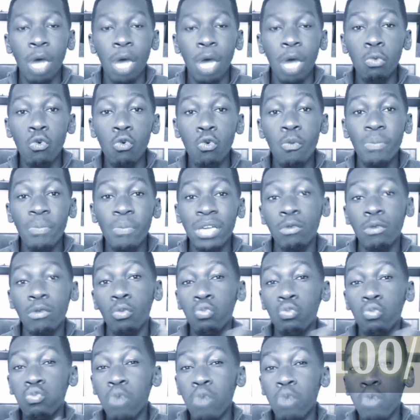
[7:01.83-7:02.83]
a whopping
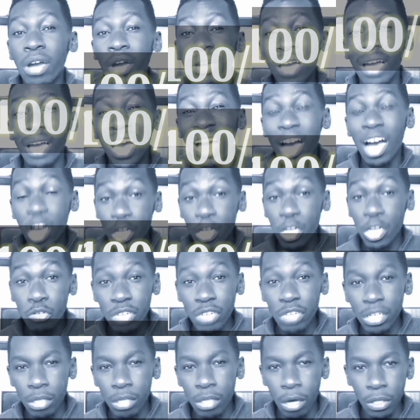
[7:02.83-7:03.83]

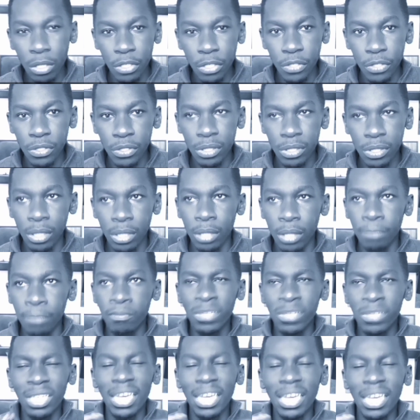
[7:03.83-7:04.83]
$100.
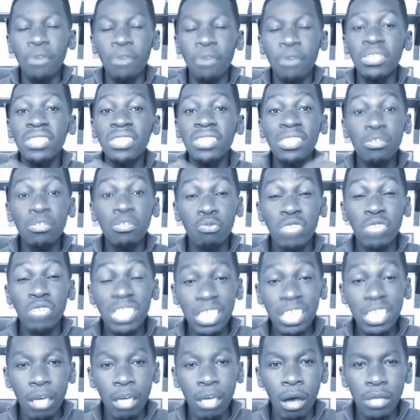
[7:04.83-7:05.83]
Now, this is
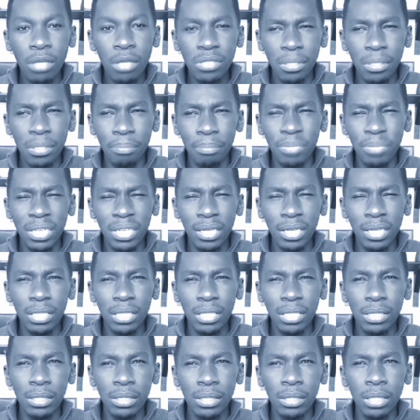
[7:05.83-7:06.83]
really awesome
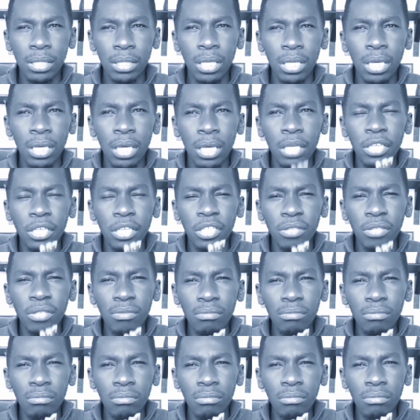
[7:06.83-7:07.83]
because
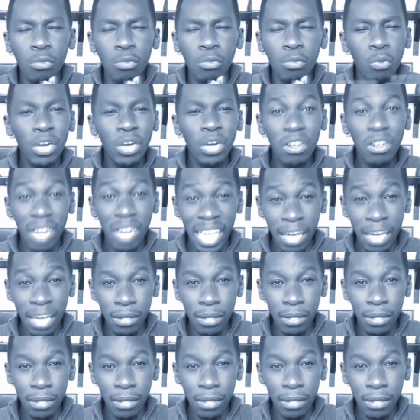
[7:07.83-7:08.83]
where
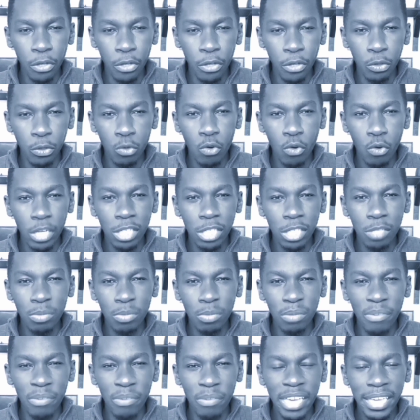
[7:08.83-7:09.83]
else are you going to
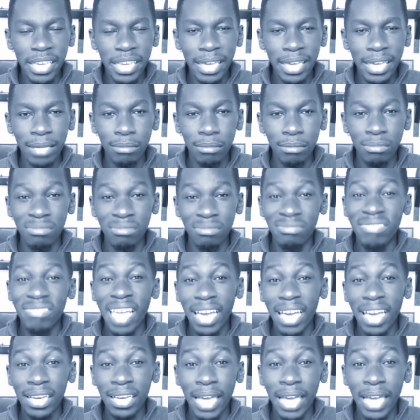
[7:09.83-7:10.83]
be making
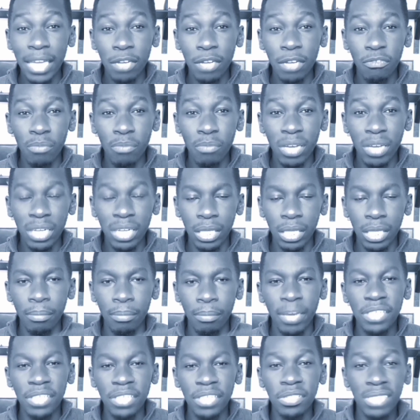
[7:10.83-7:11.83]
that kind of money?
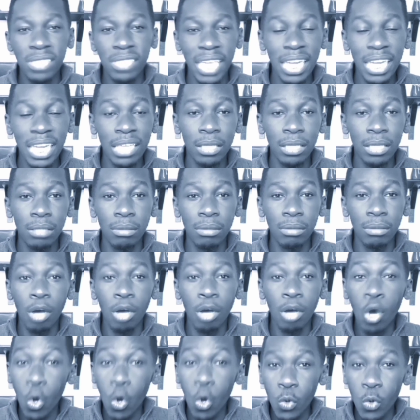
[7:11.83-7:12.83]
By just getting
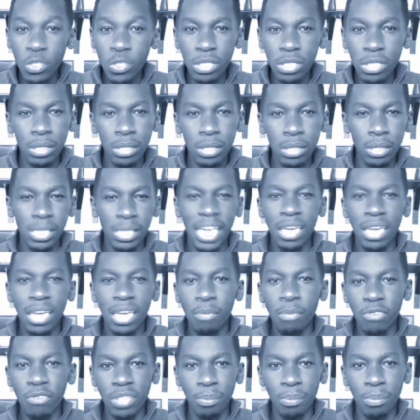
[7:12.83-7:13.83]
hosts to sign
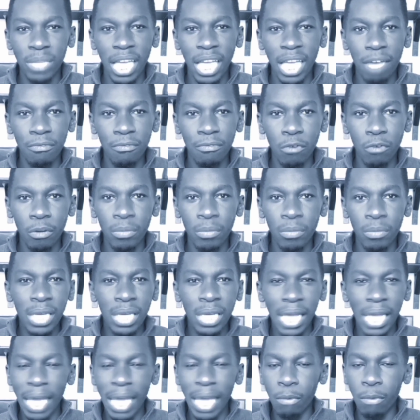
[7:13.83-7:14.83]
up for the platform,
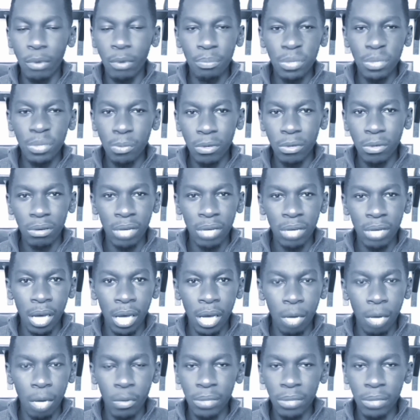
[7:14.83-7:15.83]
and when people
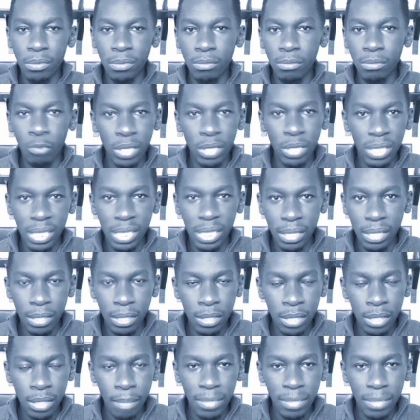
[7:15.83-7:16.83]
when
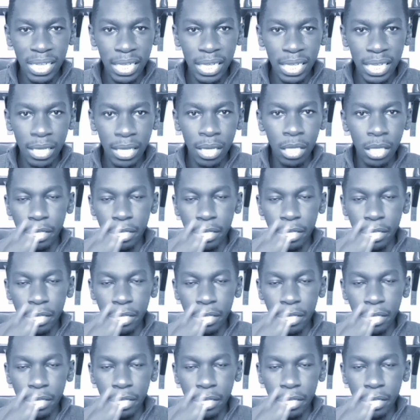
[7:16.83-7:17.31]
somebody